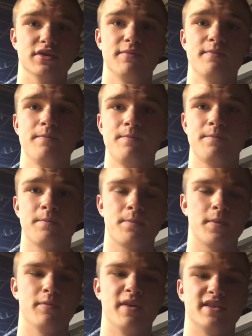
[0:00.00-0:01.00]
them
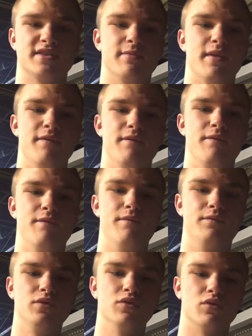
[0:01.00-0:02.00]
makes them a
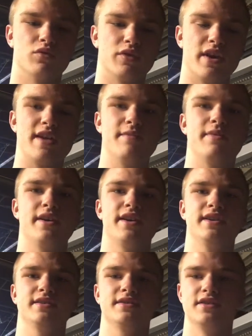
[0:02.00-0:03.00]
great
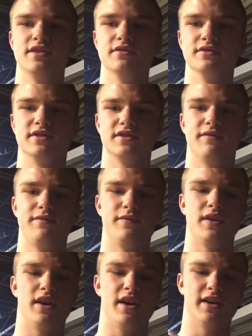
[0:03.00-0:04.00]
bait to use as
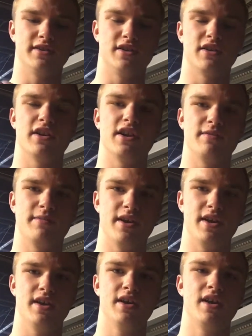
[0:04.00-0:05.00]
a targeting
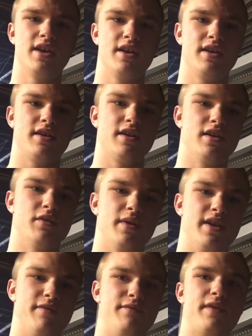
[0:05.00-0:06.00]
bait and a
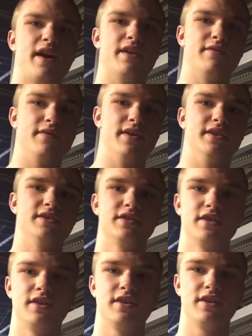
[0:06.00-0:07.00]
way to find fish.
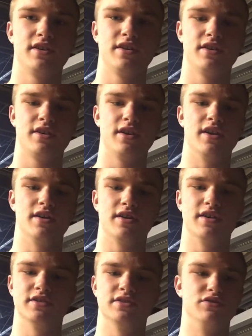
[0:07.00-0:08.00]
And
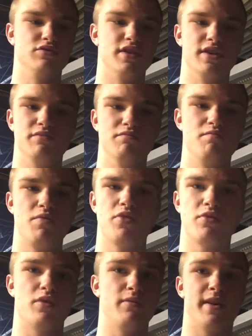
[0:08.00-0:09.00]
because you can
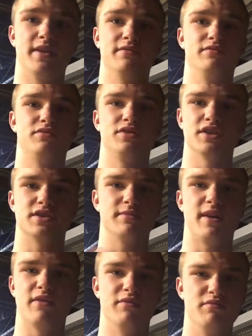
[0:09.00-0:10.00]
throw them on just
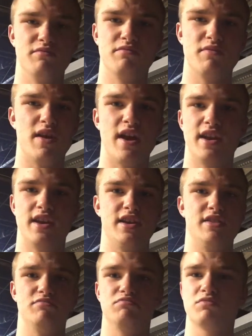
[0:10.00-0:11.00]
about
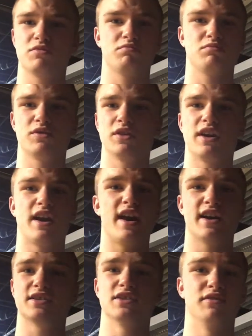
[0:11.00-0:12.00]
any
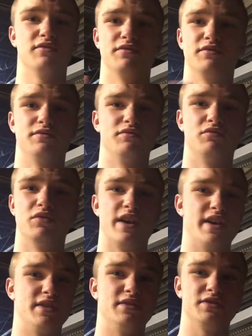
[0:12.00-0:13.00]
concoction of
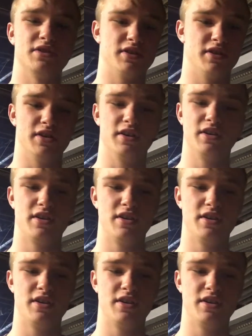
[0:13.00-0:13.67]
rigs or